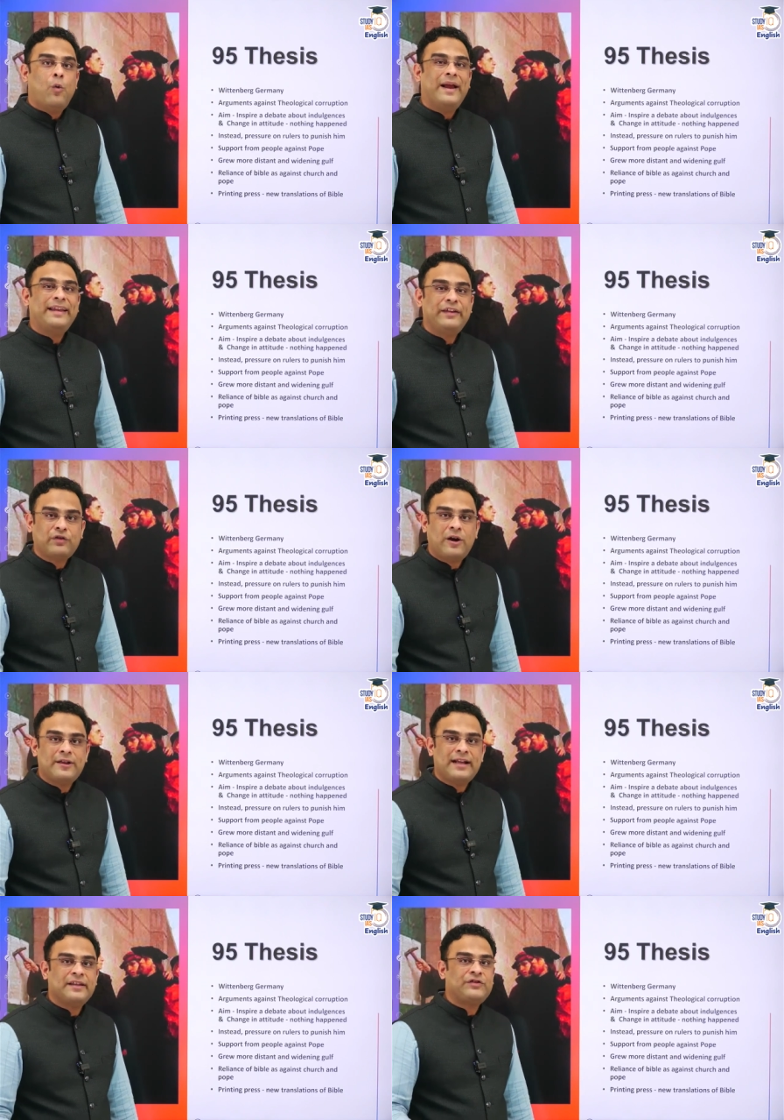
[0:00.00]
When he
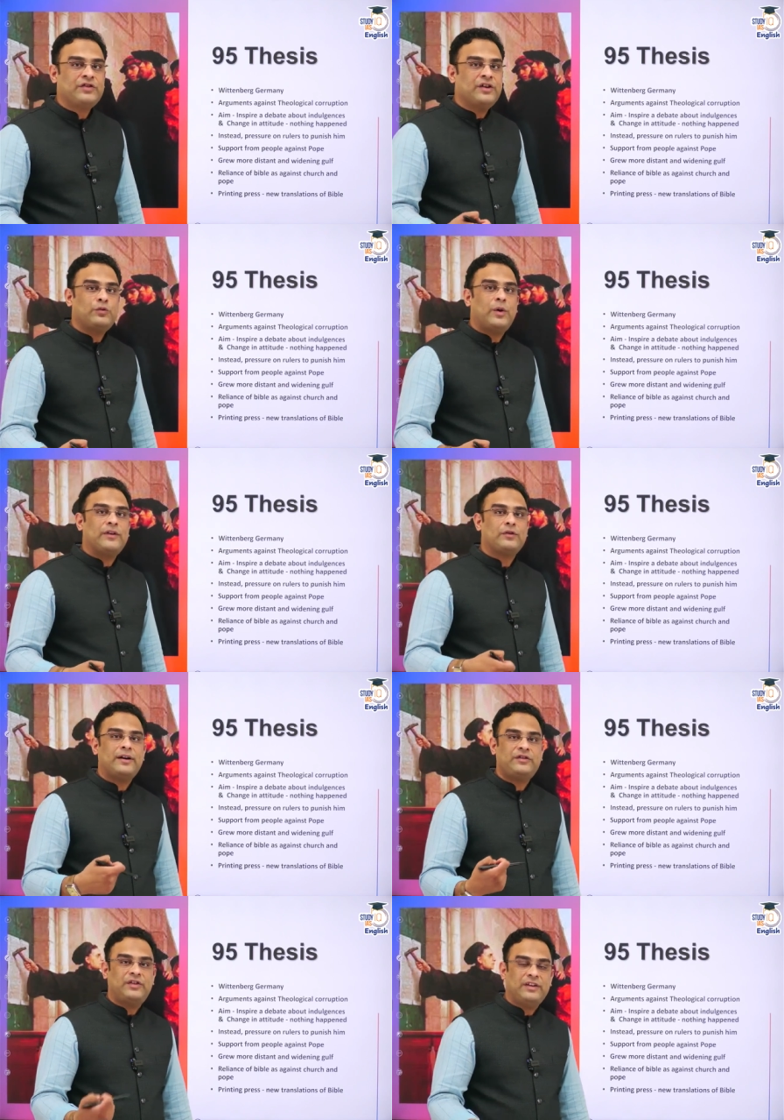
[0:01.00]
saw that the church was
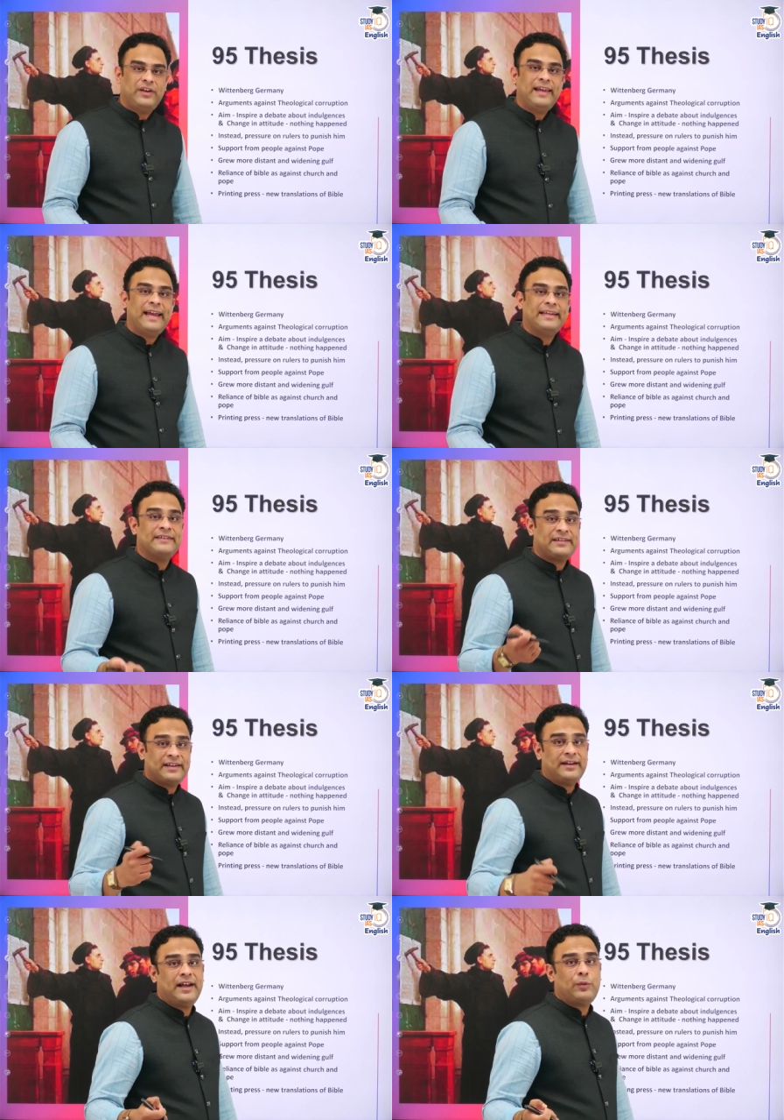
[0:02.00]
not changing and
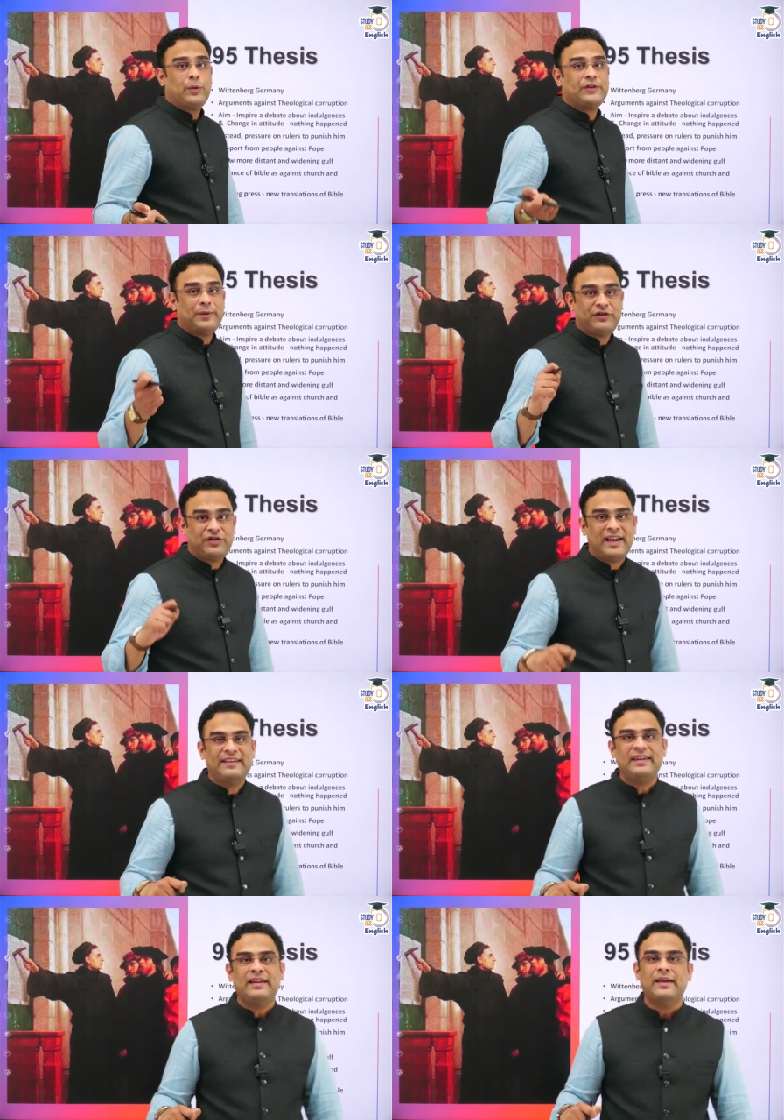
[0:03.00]
instead it was
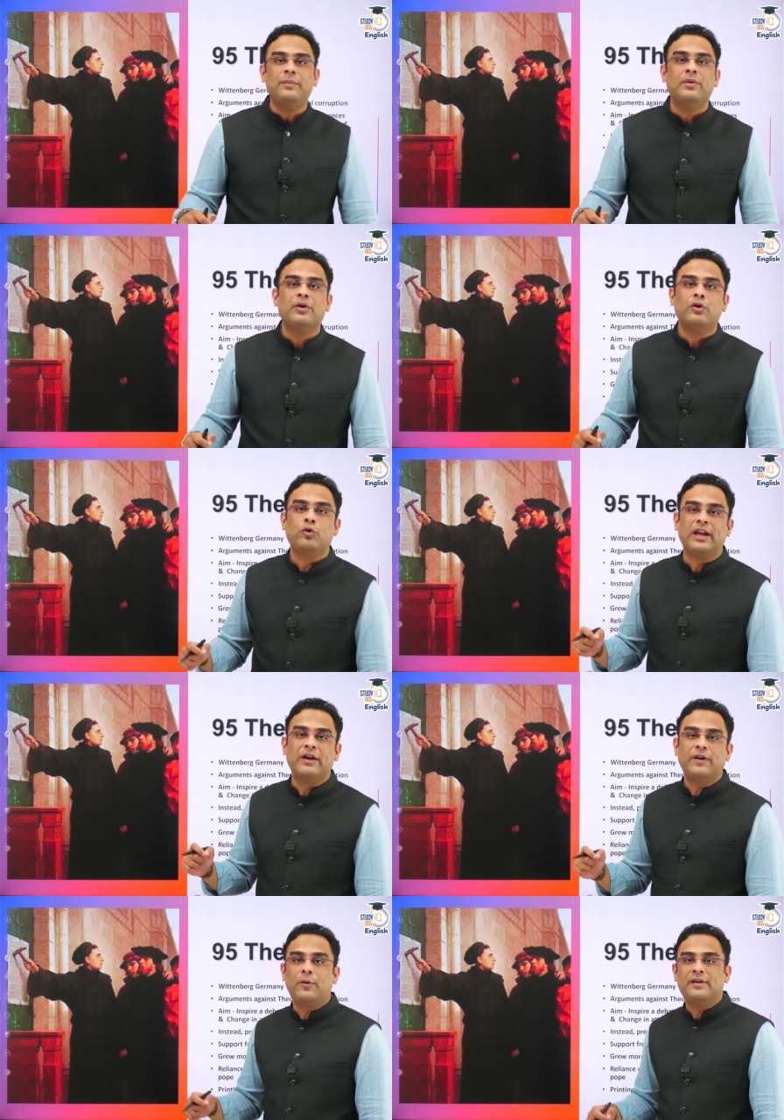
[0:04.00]
pressurizing him to
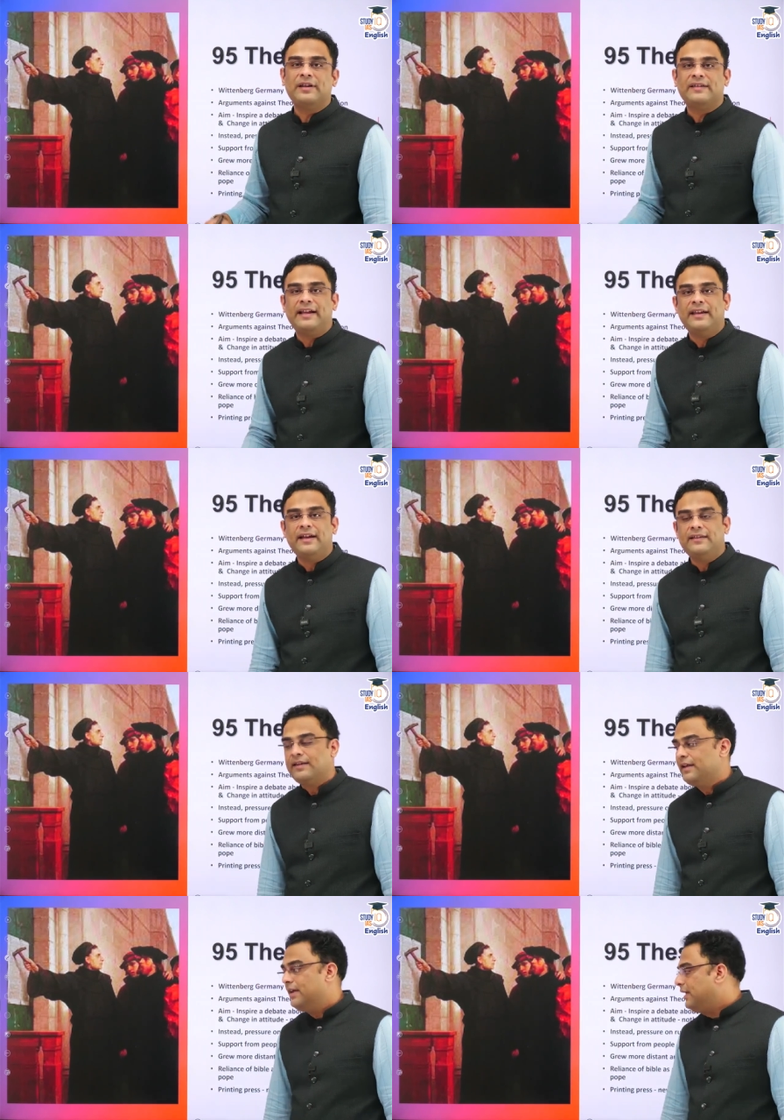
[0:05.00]
give up on his
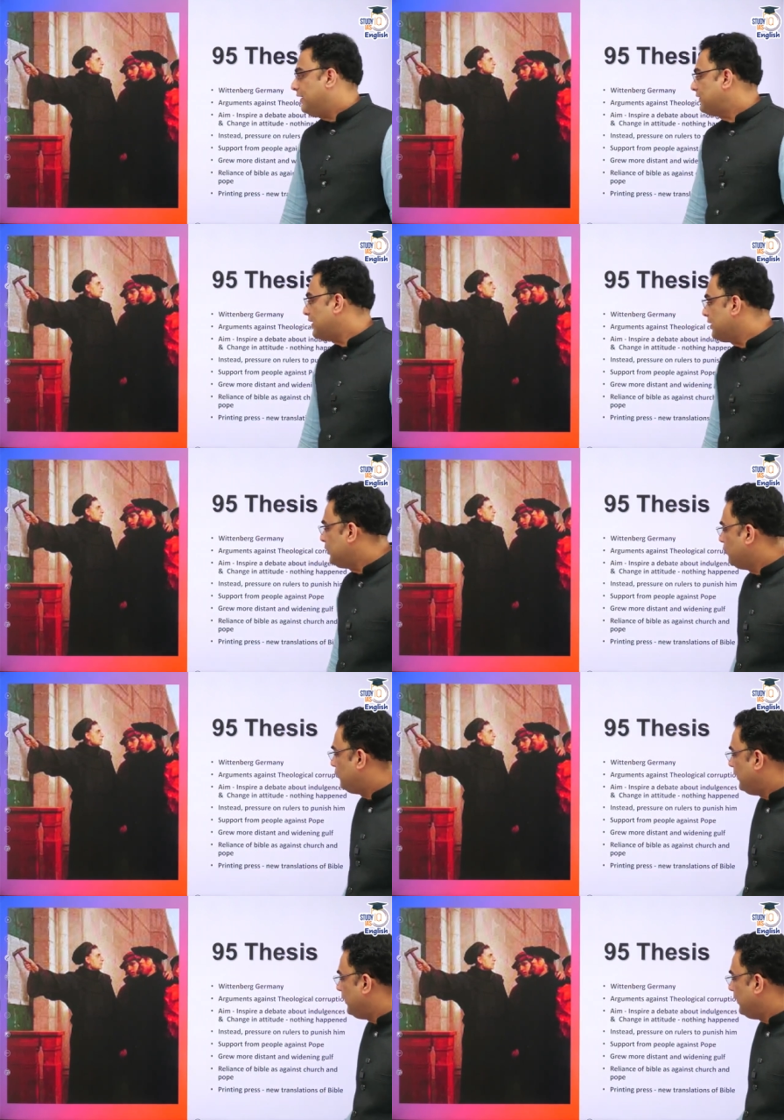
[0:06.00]
ideas, he started to